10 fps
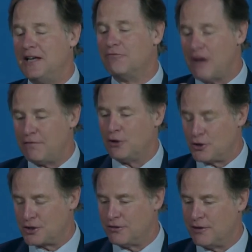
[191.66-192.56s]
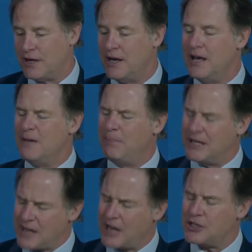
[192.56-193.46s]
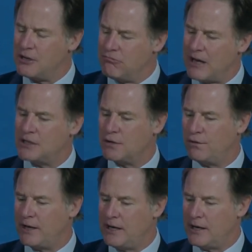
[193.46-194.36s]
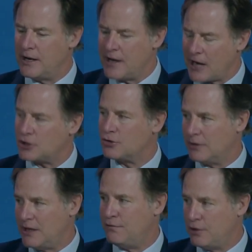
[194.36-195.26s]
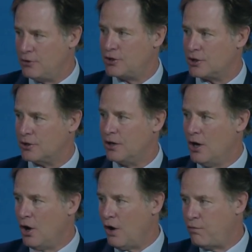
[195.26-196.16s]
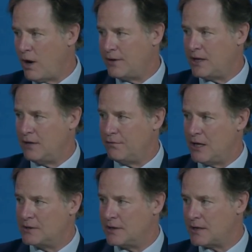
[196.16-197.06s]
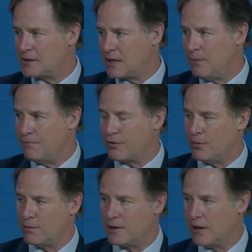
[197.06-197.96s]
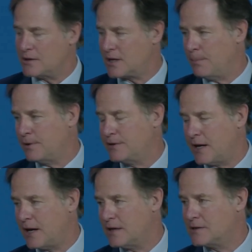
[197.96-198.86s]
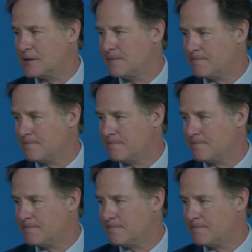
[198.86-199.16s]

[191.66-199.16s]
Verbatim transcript: revolutionary, but it's actually a relatively natural evolution of where the in internet has come from over the last couple of decades. So